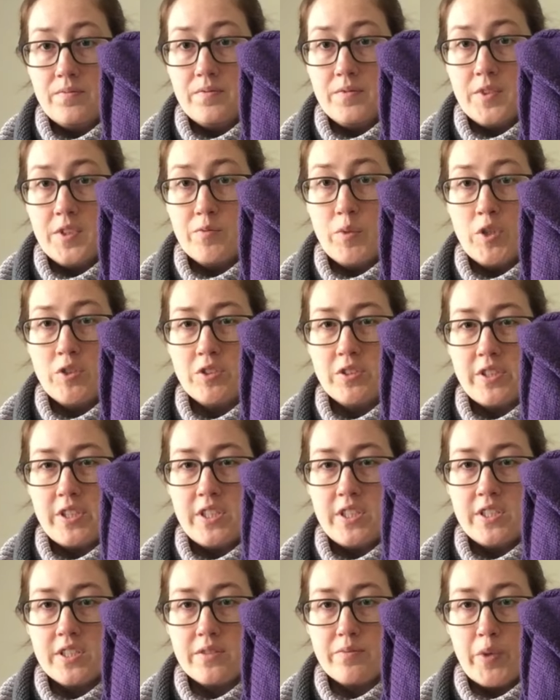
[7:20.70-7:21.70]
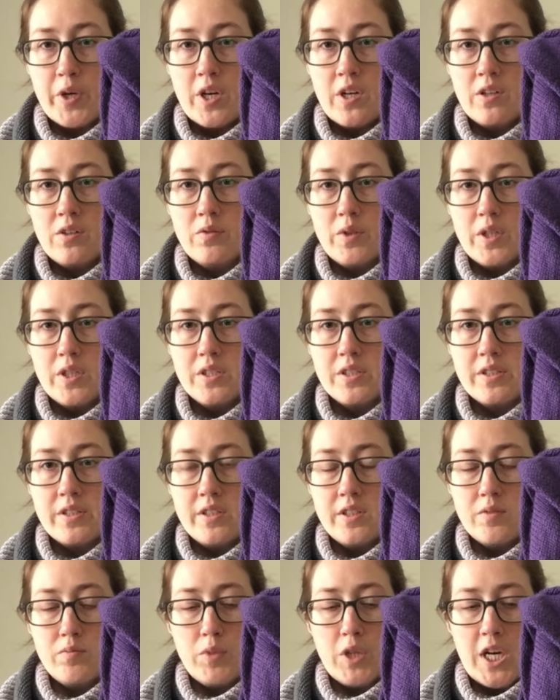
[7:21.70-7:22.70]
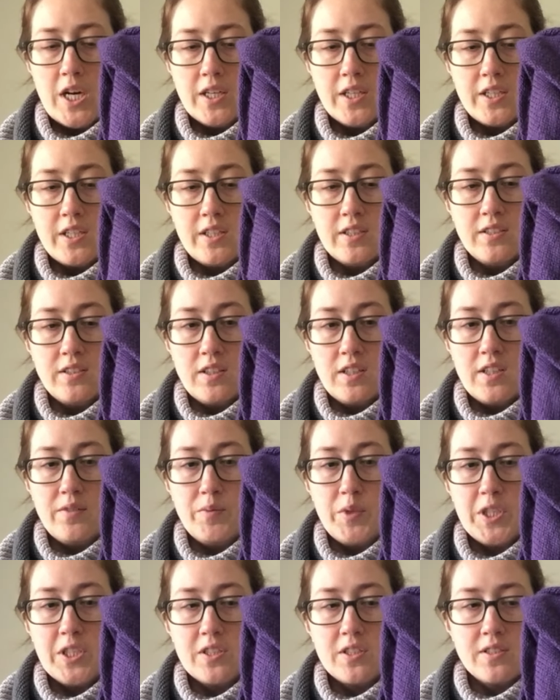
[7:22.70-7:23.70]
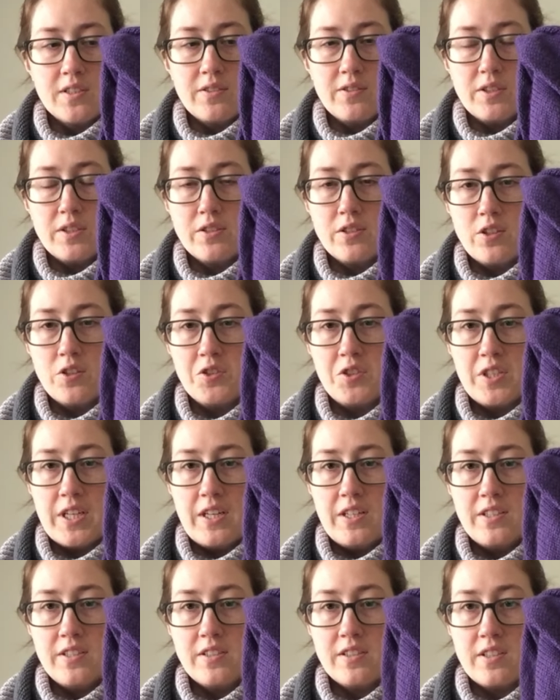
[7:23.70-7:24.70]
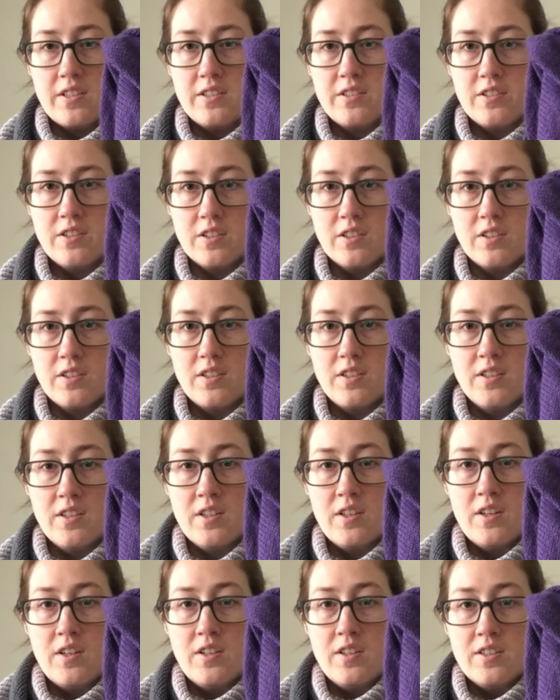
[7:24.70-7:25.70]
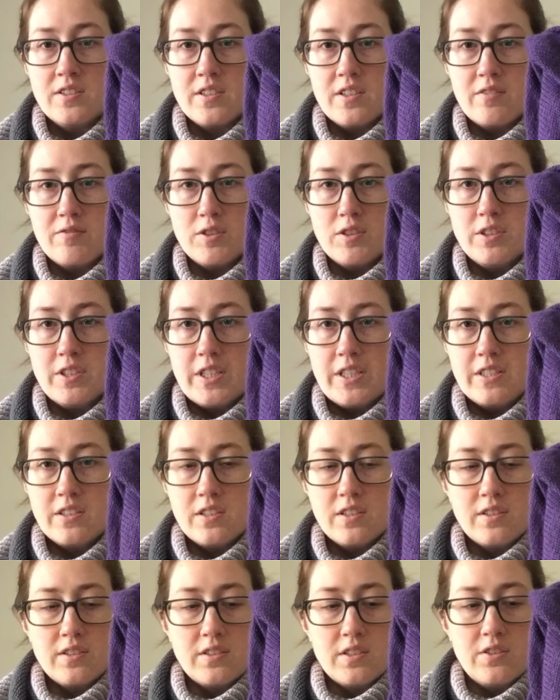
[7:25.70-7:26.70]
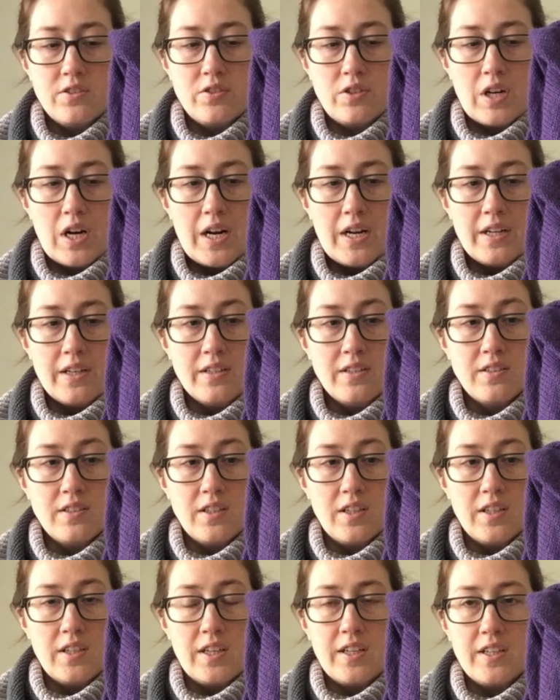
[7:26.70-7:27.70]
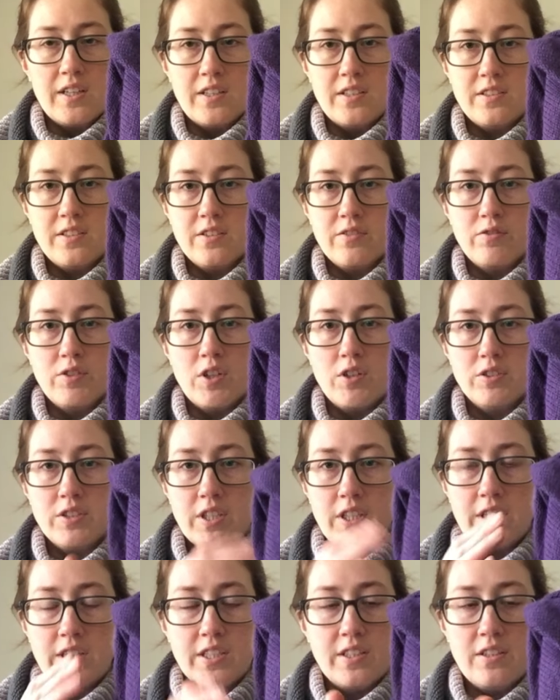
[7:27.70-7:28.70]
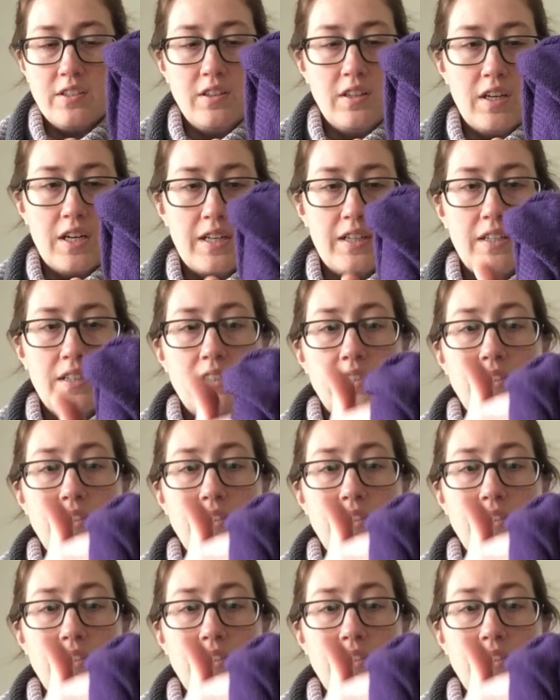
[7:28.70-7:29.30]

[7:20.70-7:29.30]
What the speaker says: most tedious part was in the blocking, and because it's so dense it took several days to dry, and I had to rotate it a lot.